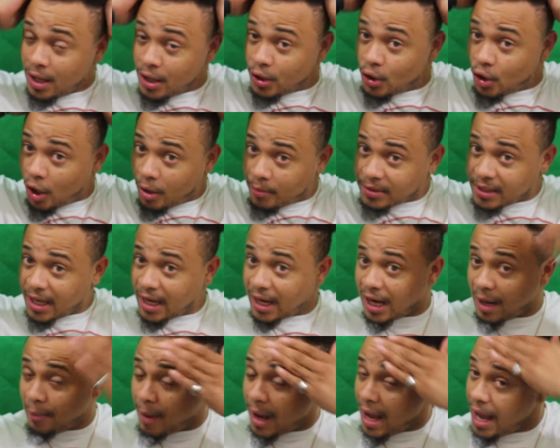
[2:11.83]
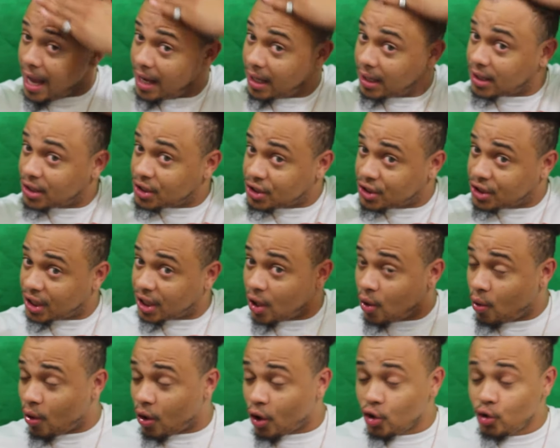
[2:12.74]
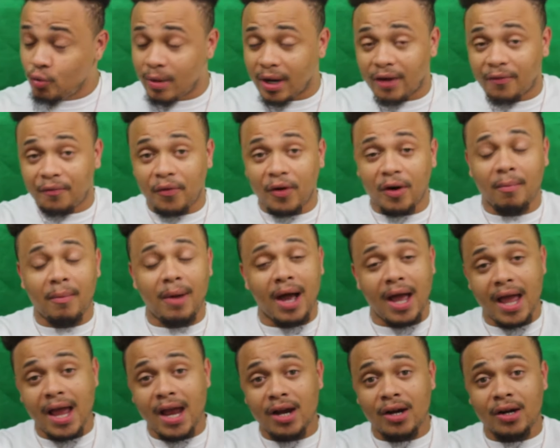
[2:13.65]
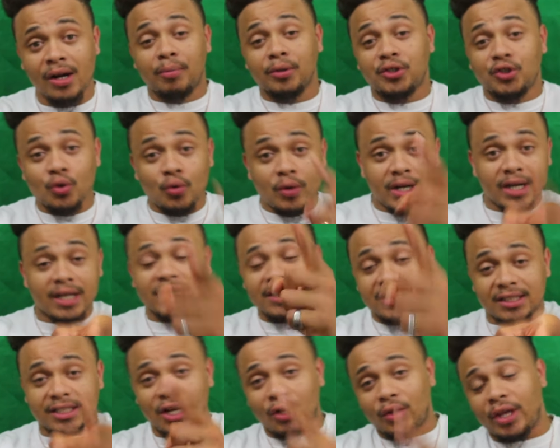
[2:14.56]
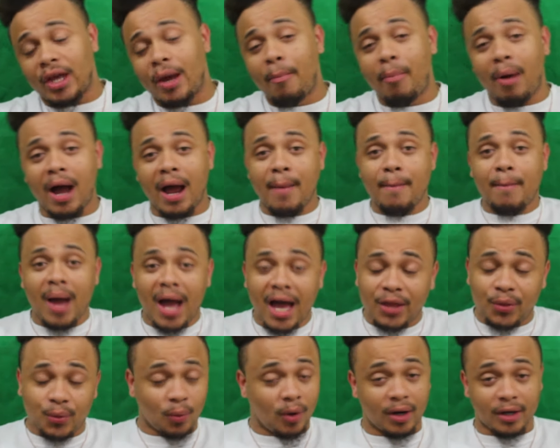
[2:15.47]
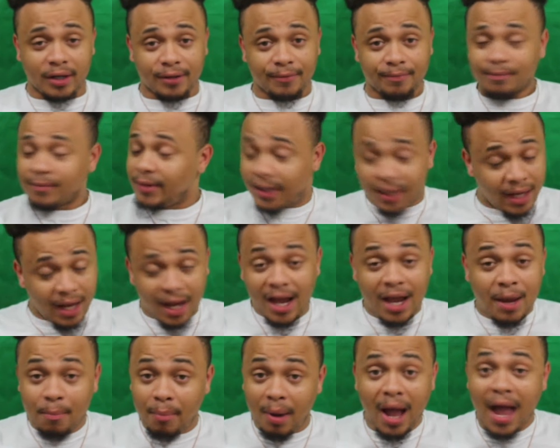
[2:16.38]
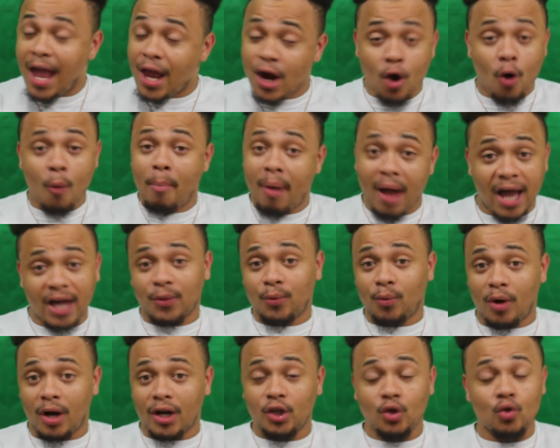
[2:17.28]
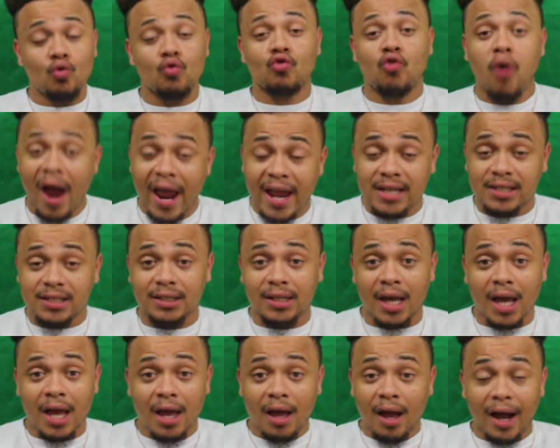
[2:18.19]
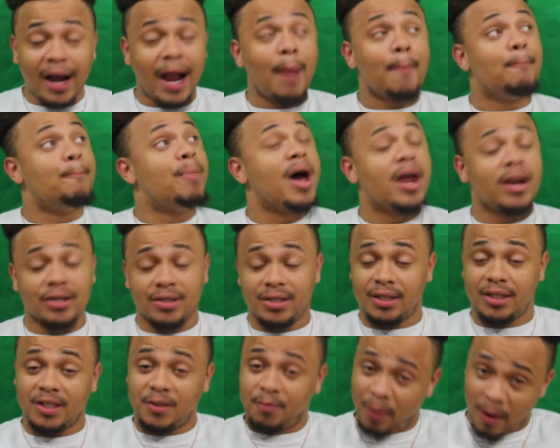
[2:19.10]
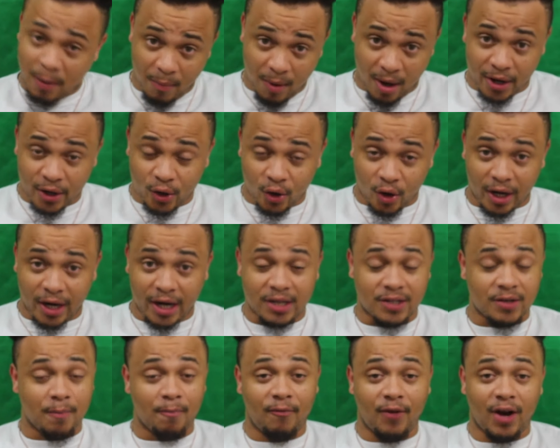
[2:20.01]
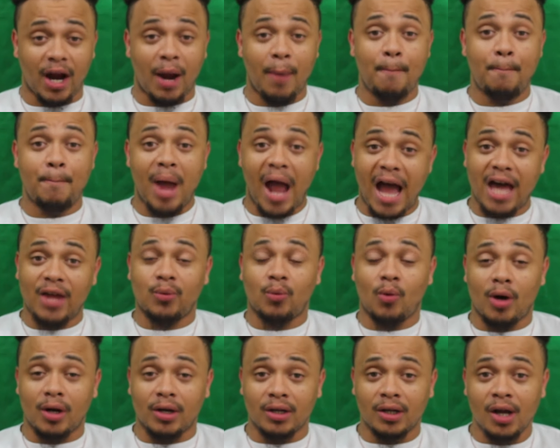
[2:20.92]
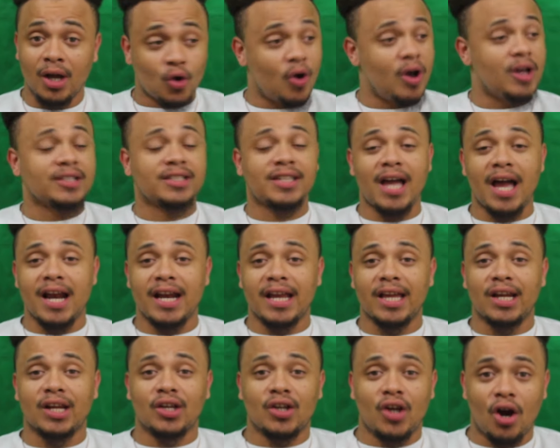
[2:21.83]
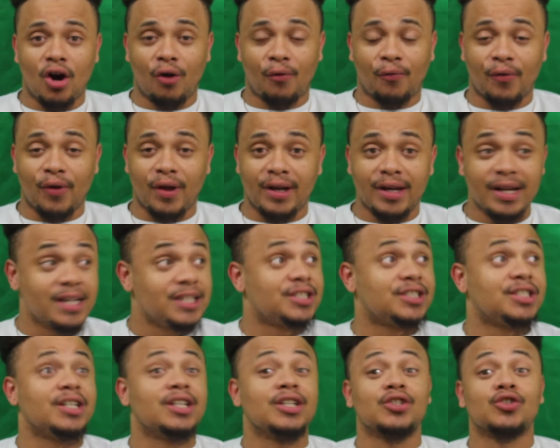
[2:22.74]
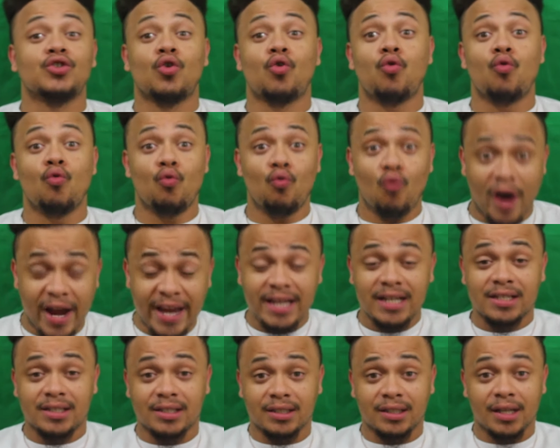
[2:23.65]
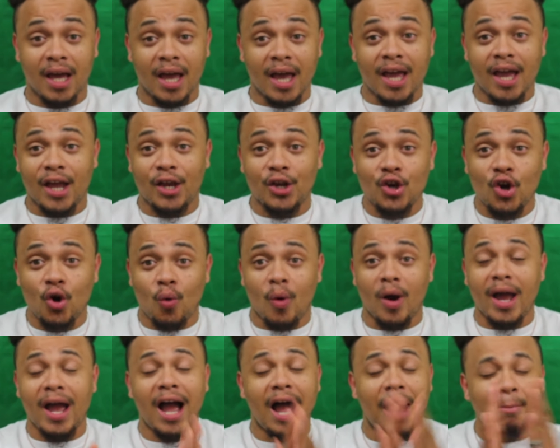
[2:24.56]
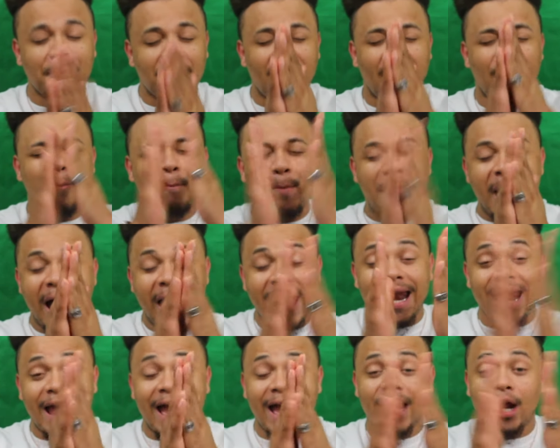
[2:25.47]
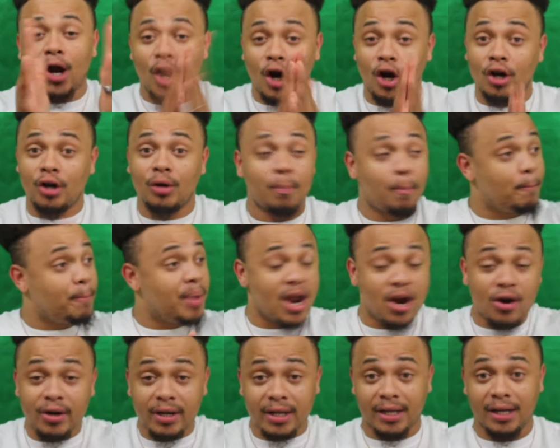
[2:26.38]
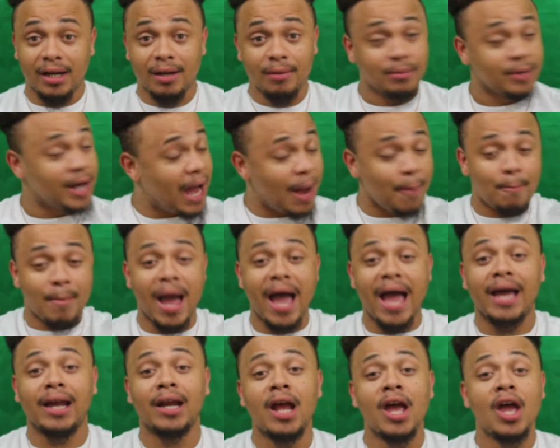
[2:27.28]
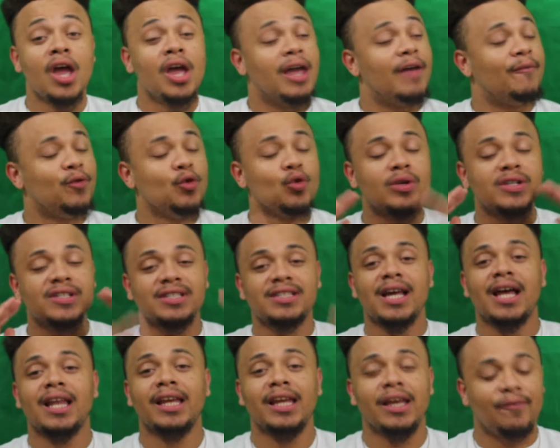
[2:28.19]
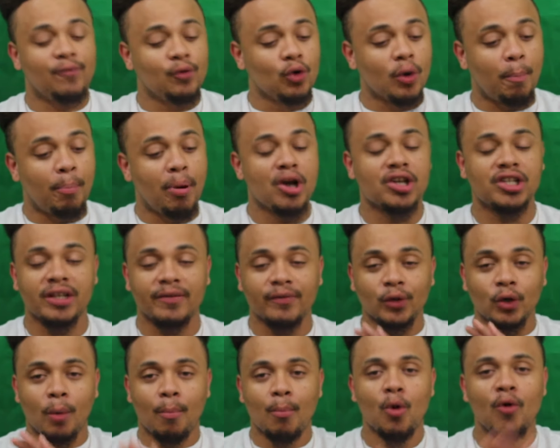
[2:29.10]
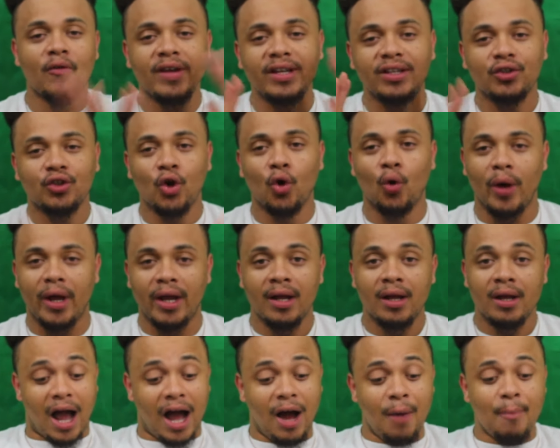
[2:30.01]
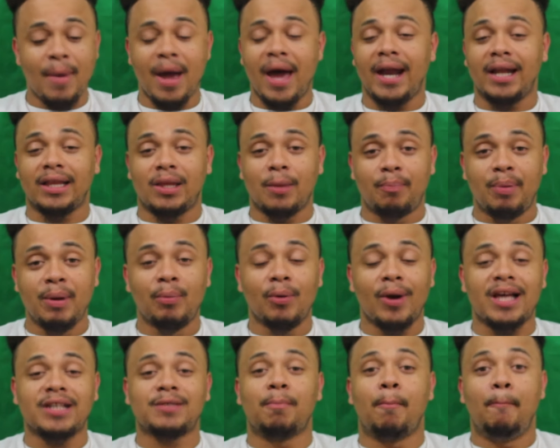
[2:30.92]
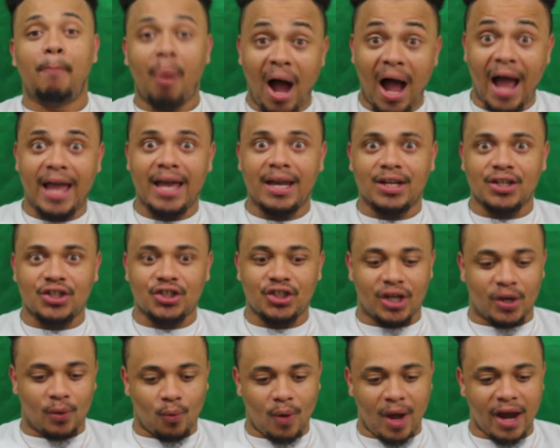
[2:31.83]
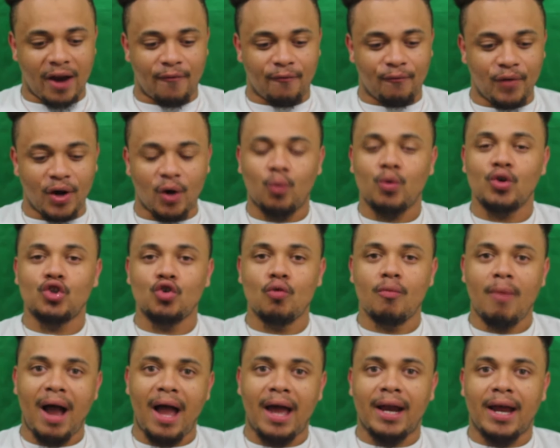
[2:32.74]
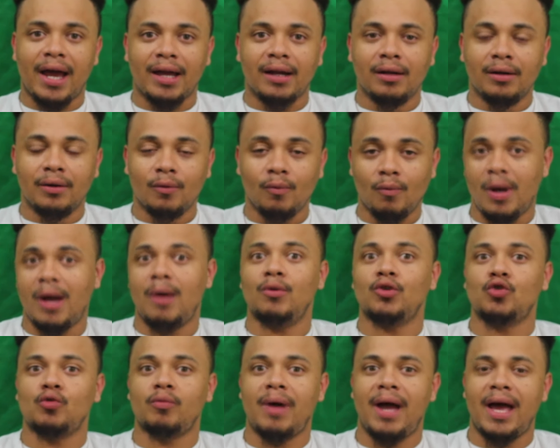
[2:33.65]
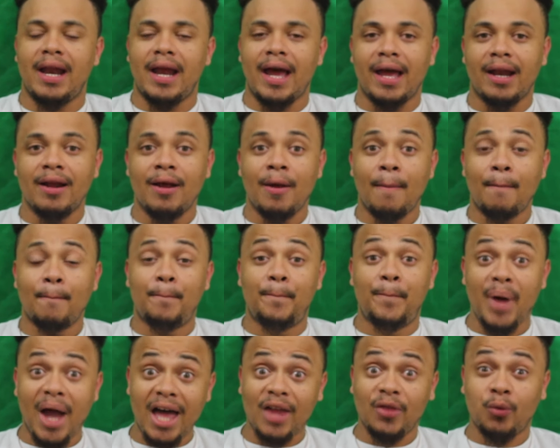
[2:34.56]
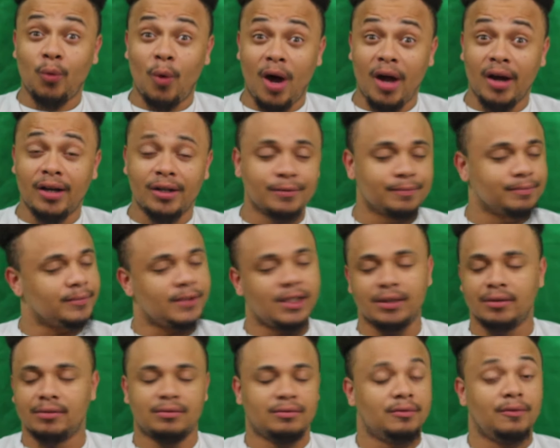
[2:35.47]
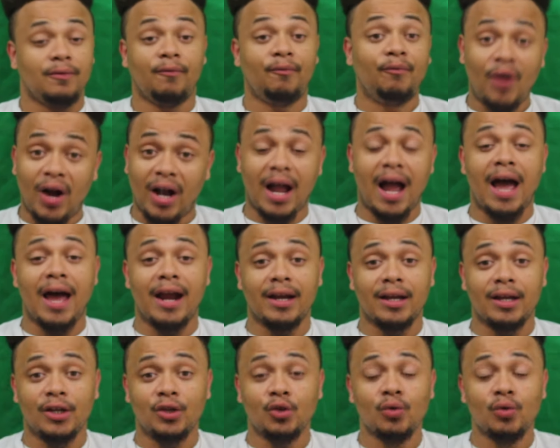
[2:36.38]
You know what I'm saying? I got my Etika shit going on. You making fun of my hair, but you niggas is out there buying bathwater. I ain't buying no bathwater. You crazy. I got better shit to spend money on than some fucking bathwater. Go outside and get a girlfriend. This shit is crazy. And you know what? I'm not mad at her. Period. Not mad. If you can sell it, if you can push it, if you can move it, do it. I'm mad at the people that's buying this shit. Why the fuck would you buy that? Why would you buy that? Bathwater? Fuck out of here.